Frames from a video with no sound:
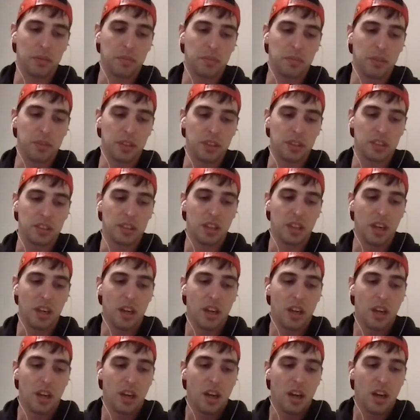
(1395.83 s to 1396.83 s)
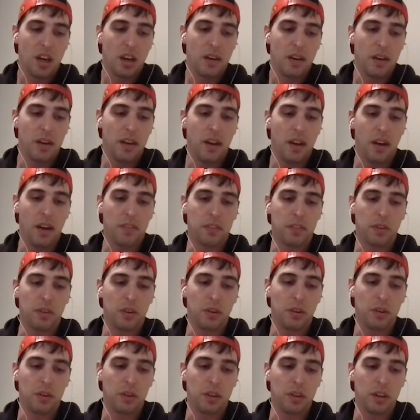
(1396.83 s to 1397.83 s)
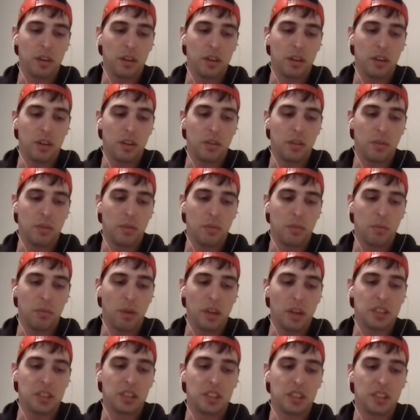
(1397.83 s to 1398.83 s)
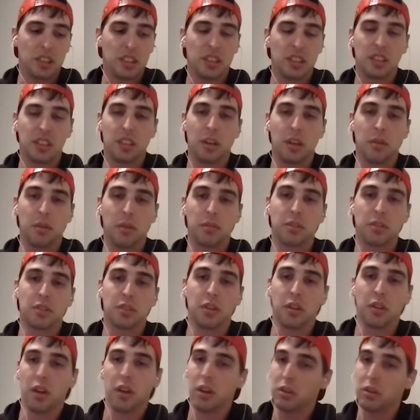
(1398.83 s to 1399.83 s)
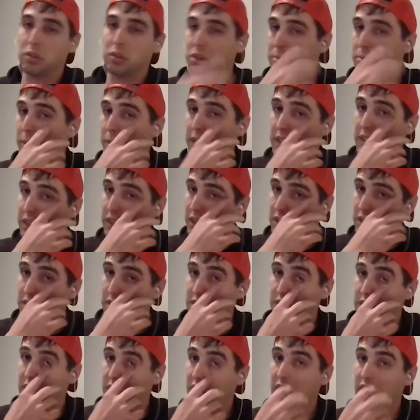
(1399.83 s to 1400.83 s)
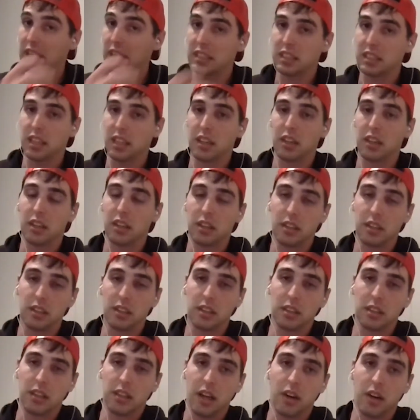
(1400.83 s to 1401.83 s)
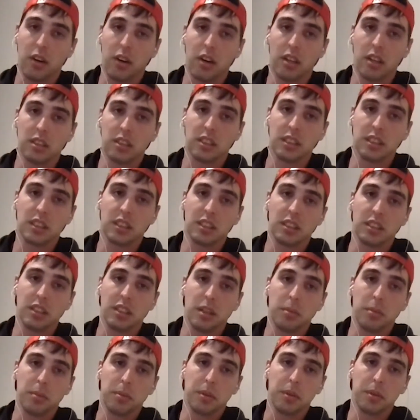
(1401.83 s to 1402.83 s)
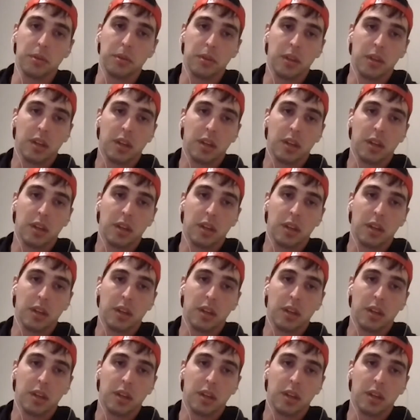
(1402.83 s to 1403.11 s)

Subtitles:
Because after watching GCW for so long and respecting all those guys that are on GCW,